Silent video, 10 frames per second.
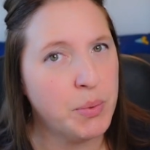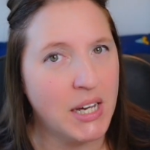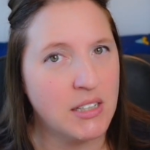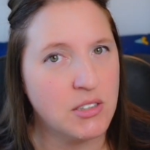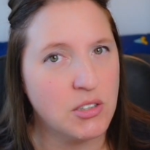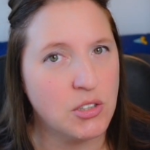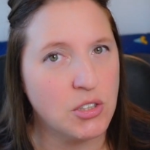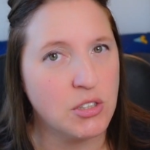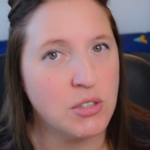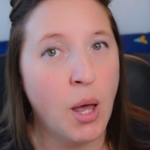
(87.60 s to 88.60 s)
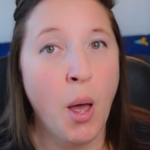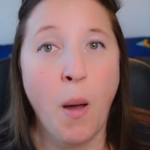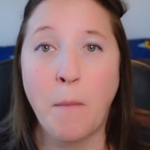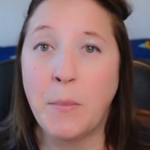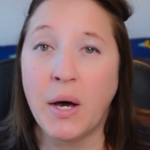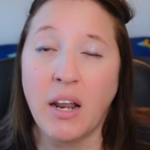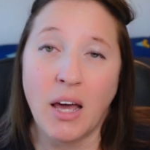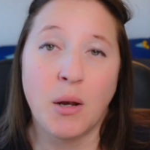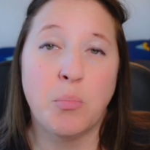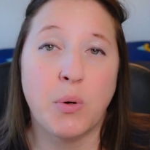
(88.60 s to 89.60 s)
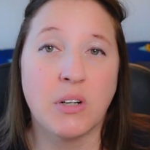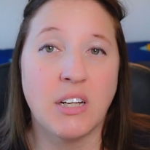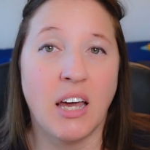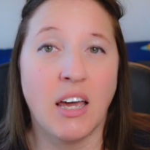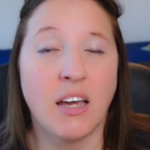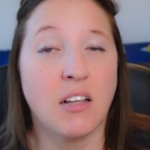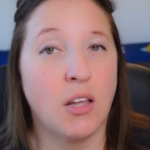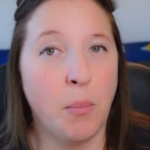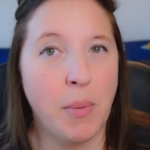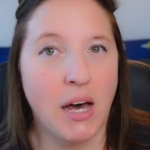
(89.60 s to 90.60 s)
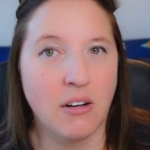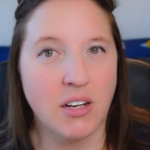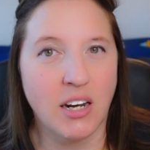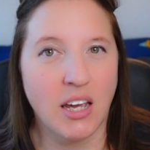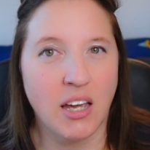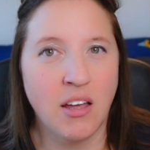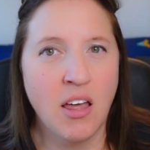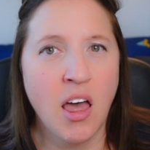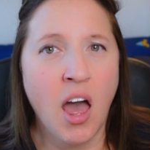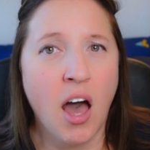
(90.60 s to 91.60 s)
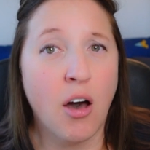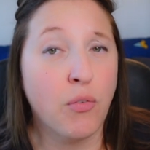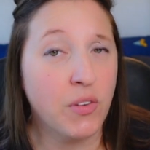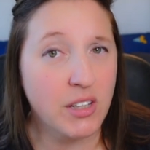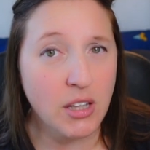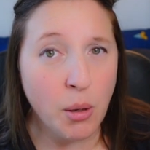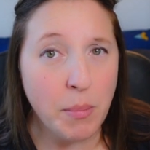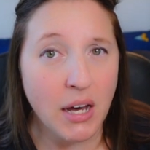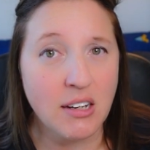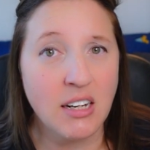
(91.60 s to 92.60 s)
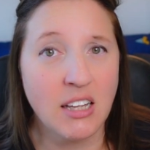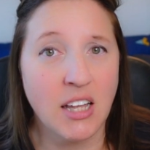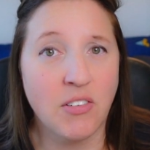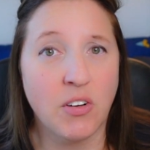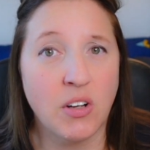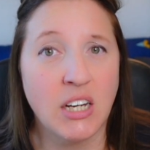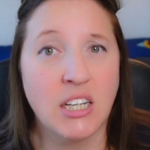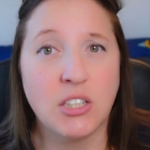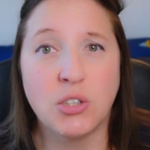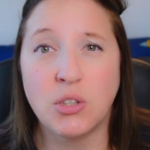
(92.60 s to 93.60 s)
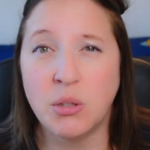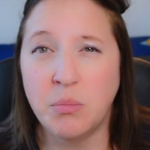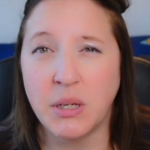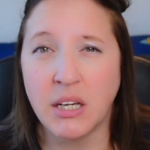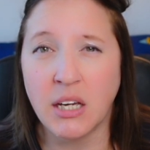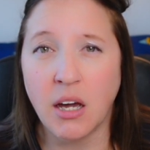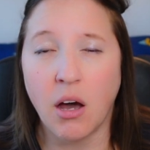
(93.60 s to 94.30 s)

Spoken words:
passengers, but had booked a club balcony. For the club balcony level, it should be